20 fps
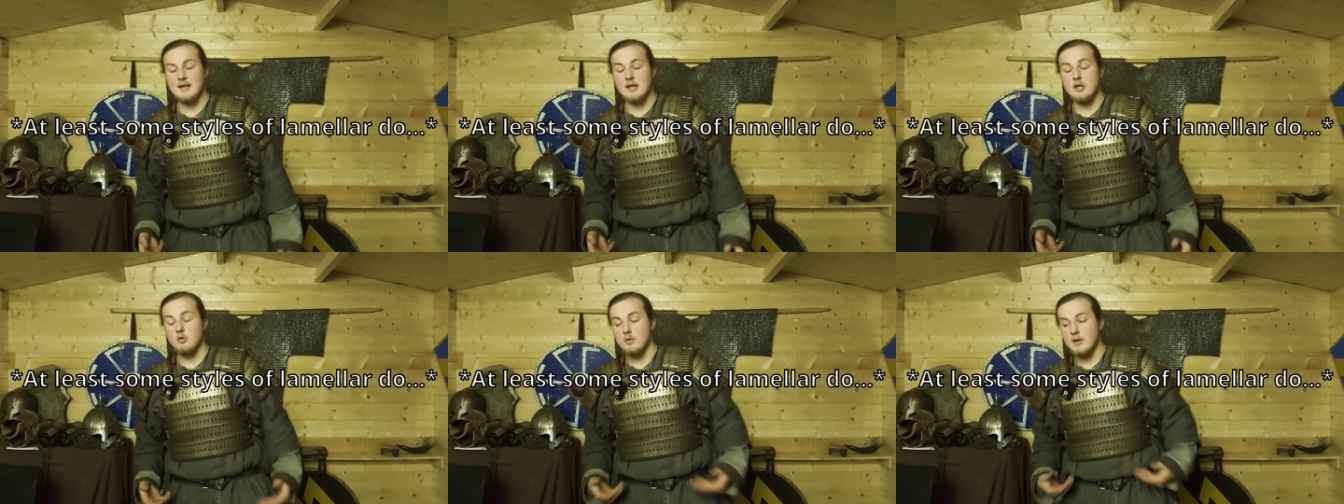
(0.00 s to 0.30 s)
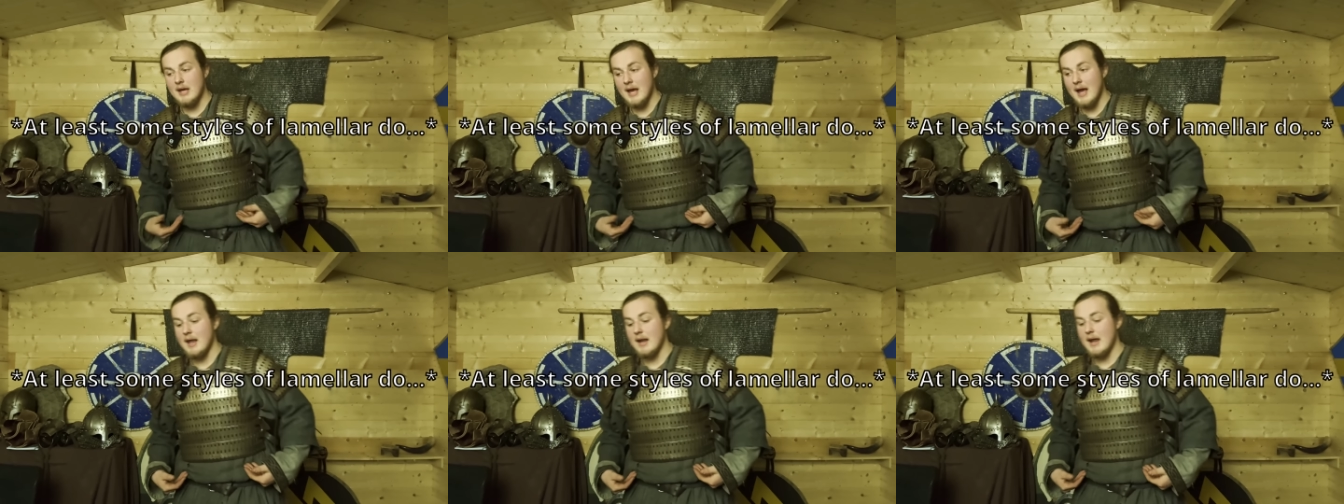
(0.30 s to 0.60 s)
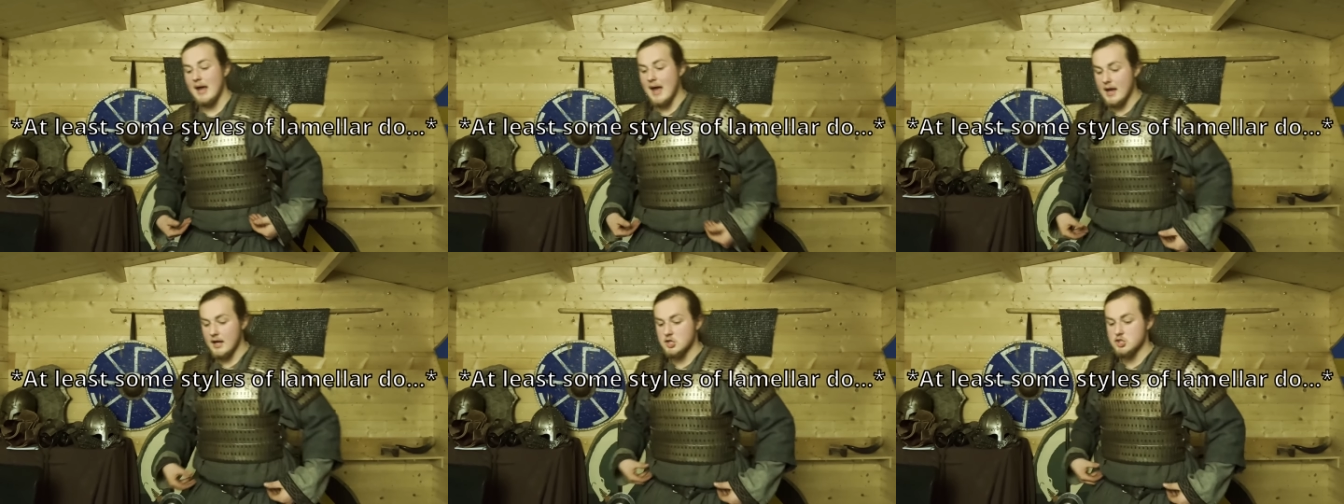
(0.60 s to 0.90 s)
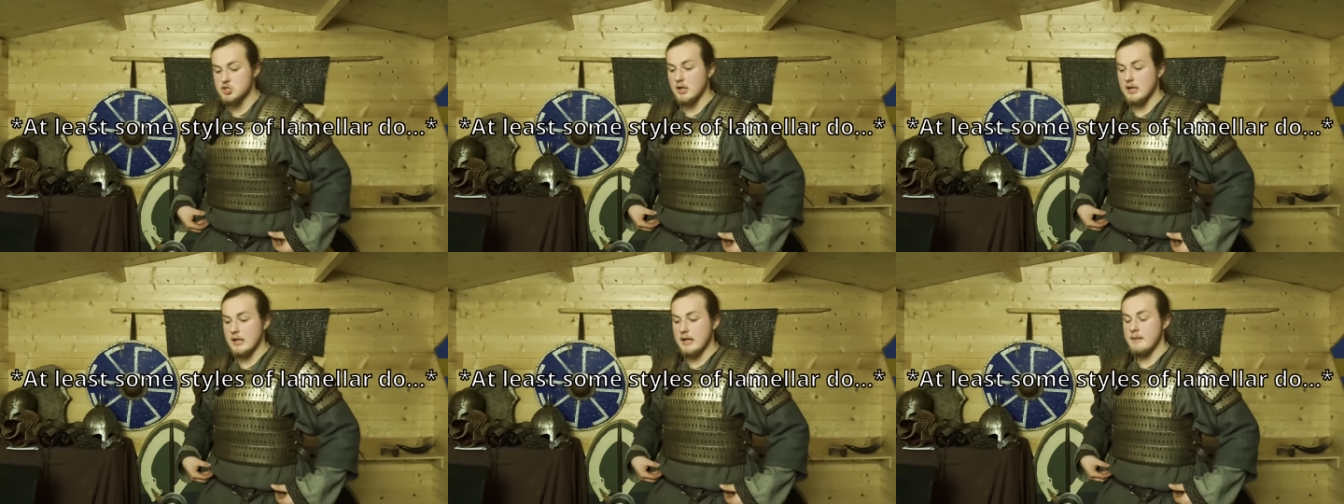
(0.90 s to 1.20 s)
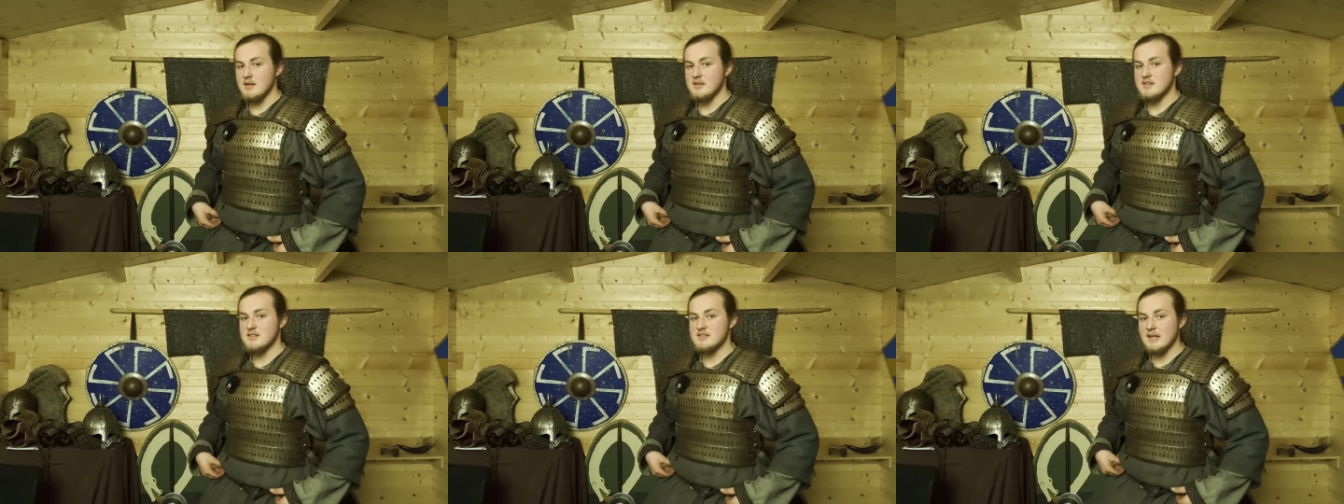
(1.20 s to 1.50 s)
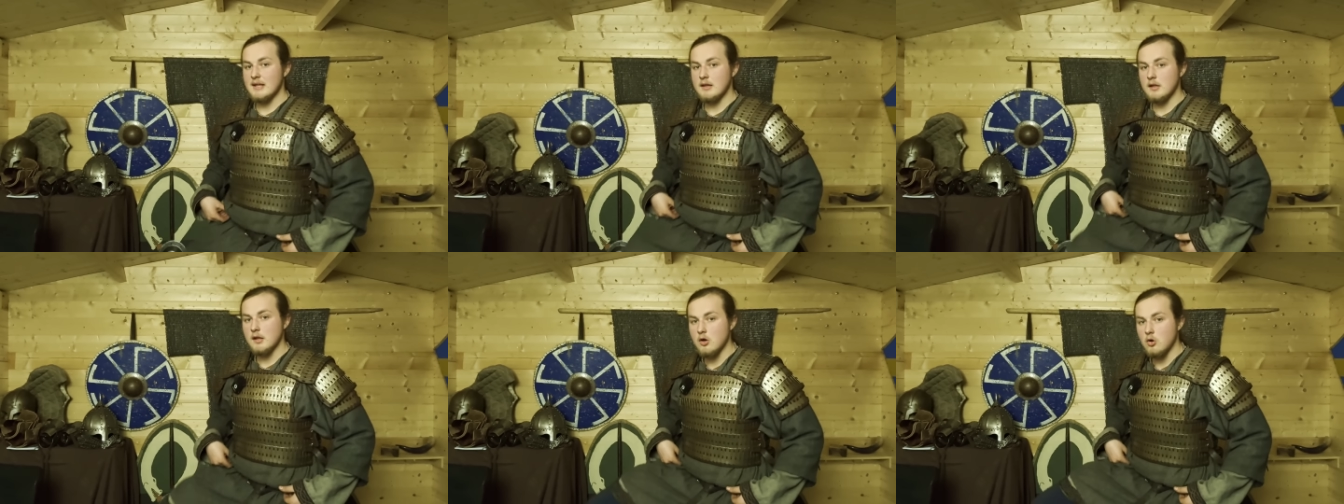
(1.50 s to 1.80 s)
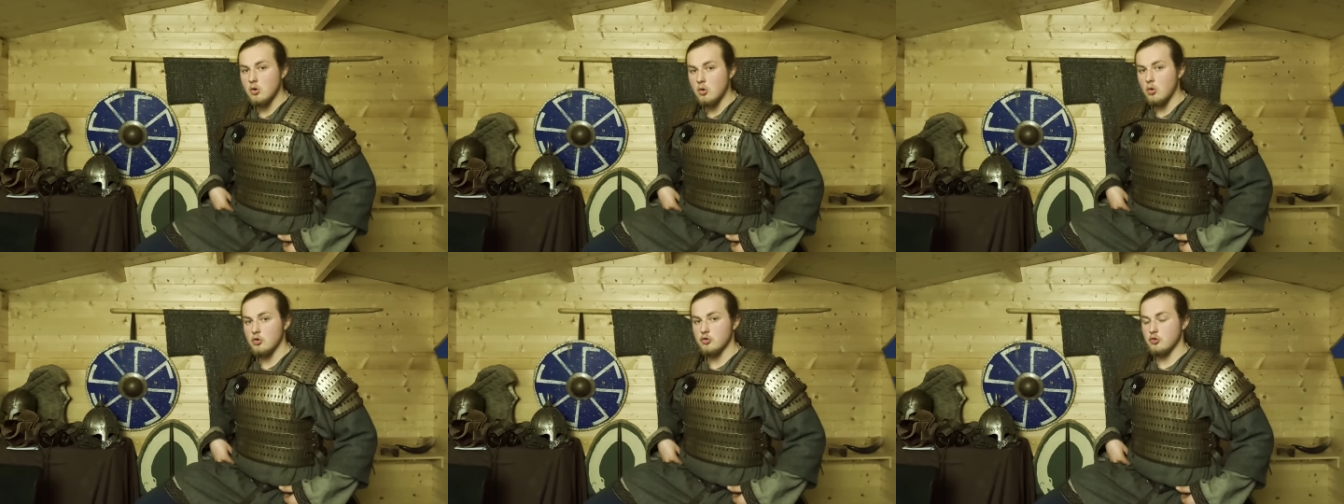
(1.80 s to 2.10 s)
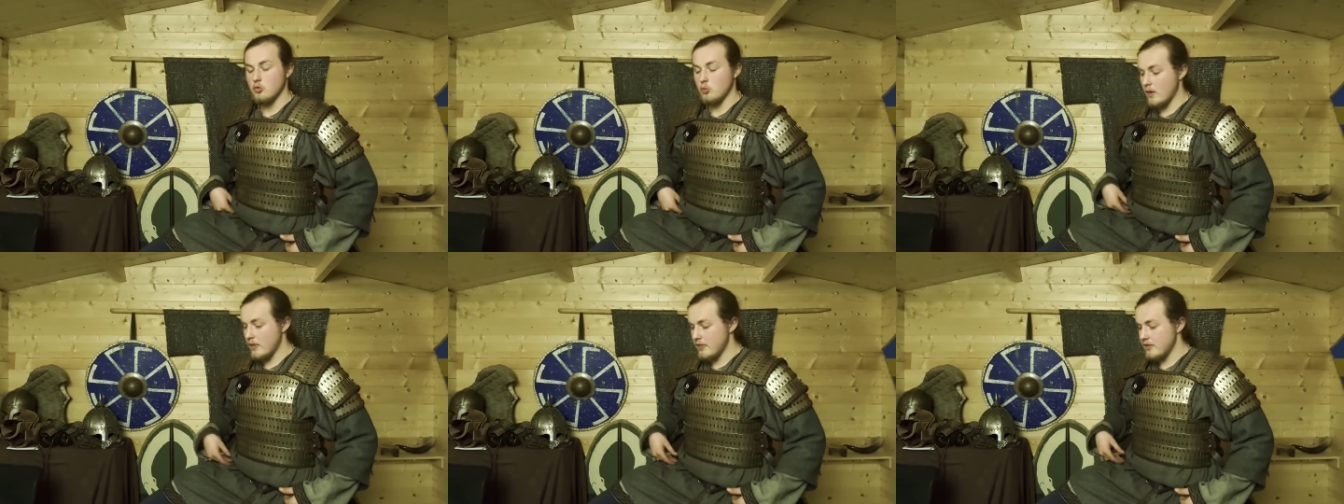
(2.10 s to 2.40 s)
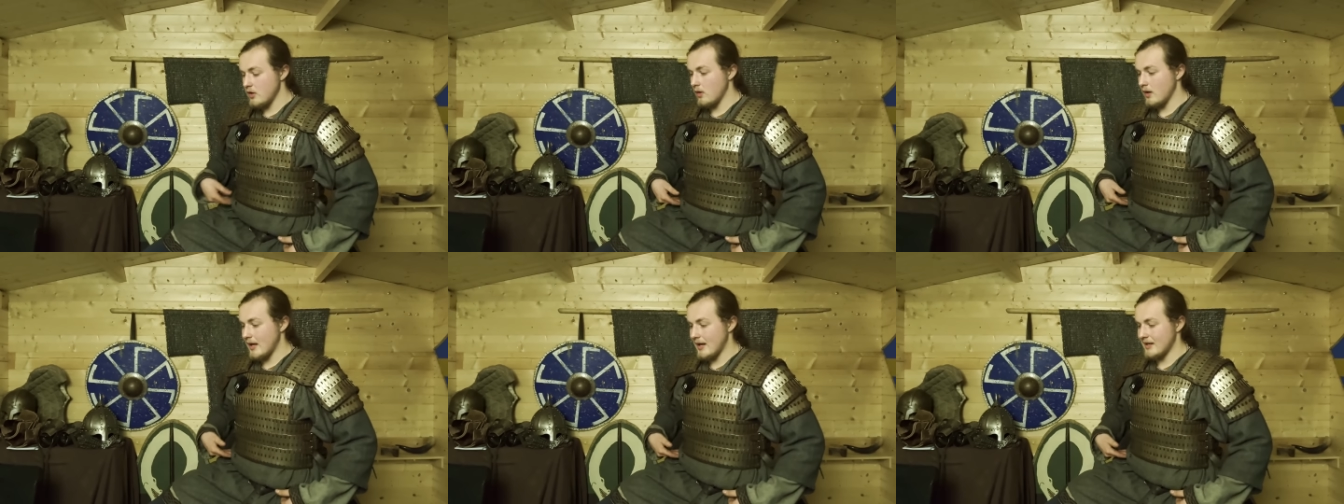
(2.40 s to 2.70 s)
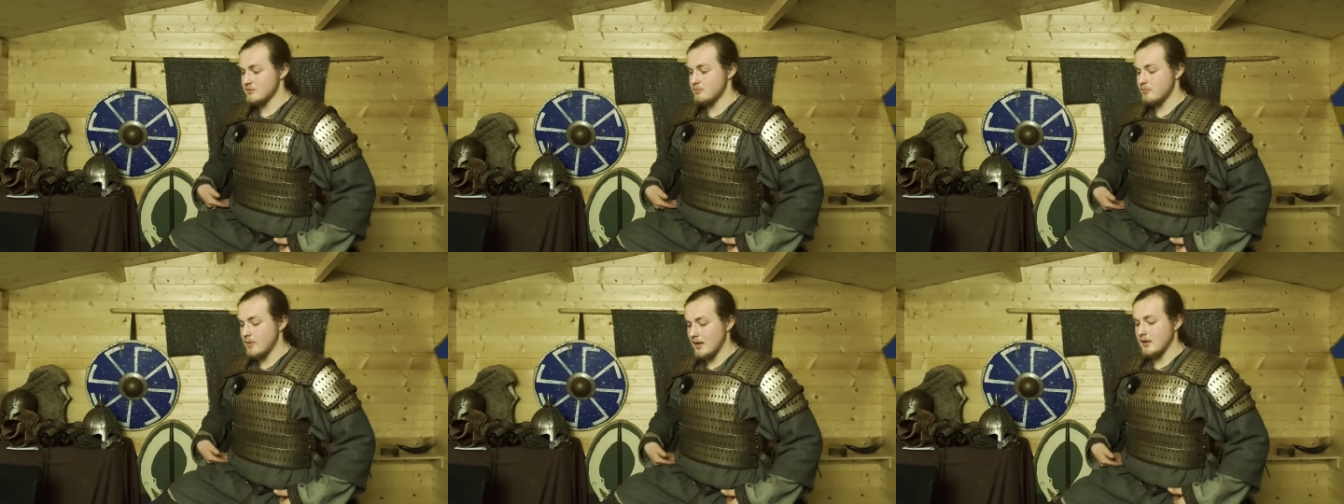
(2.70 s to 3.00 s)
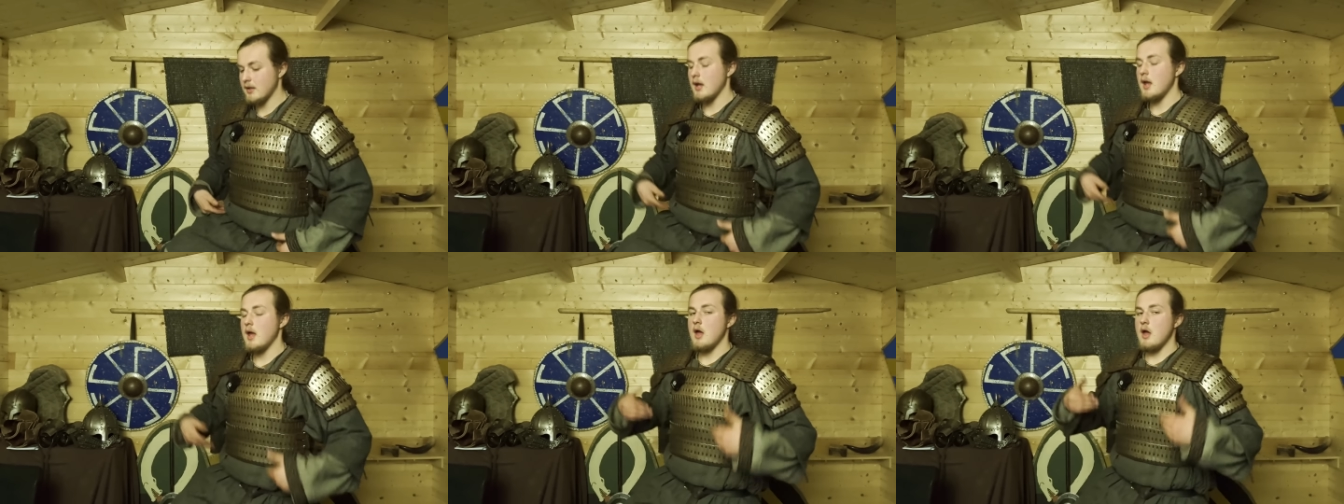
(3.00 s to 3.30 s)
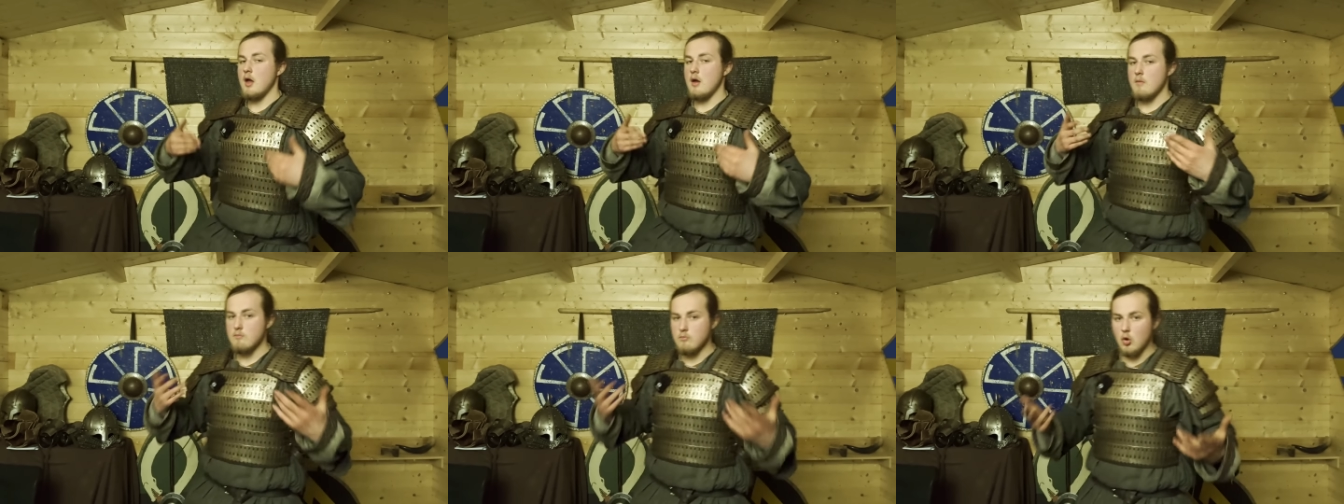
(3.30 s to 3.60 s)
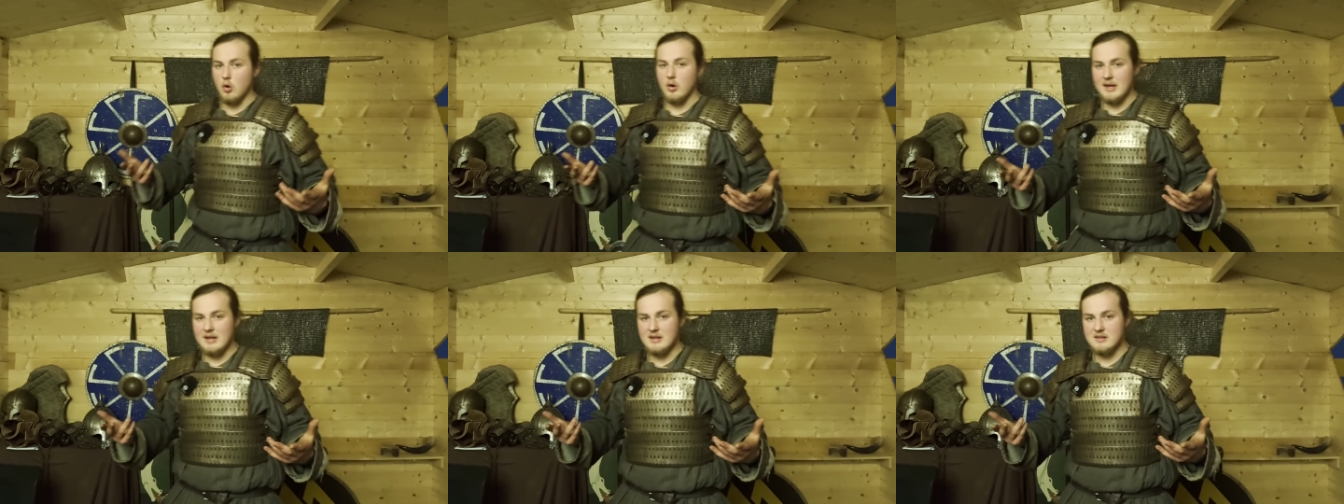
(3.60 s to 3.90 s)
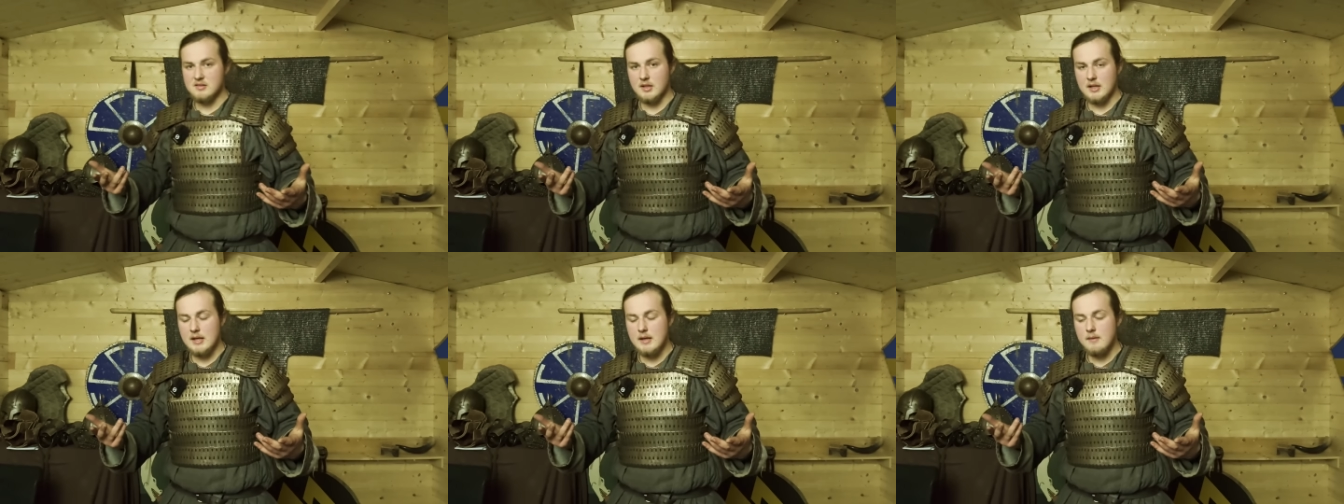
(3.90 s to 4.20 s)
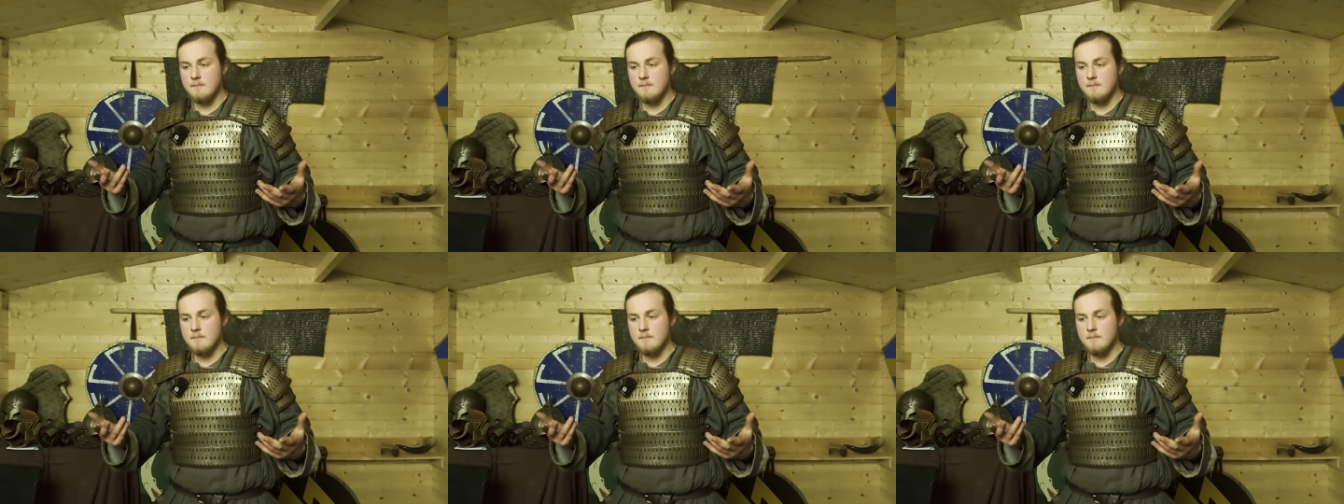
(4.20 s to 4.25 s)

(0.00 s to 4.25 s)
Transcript: and you can actually sit on a horse with your legs bent more easily.